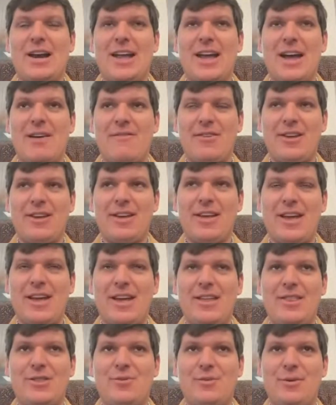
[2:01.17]
having
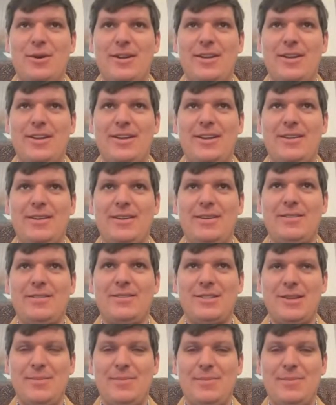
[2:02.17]
a 3D
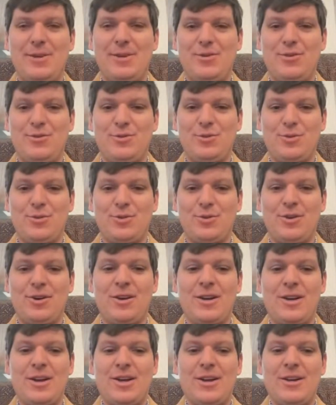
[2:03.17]
CPQ
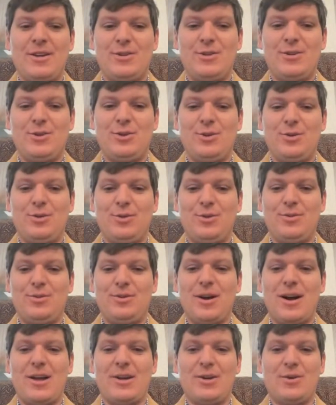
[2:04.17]
tool to
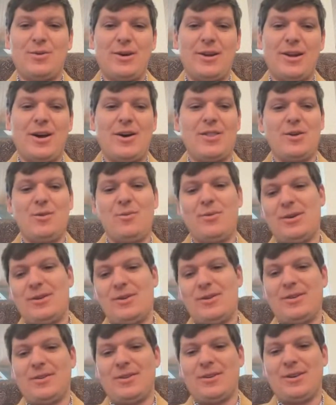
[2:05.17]
not knowing how they
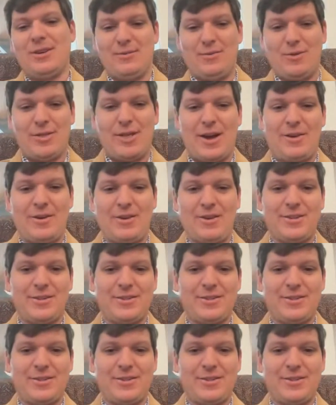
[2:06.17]
would live without it.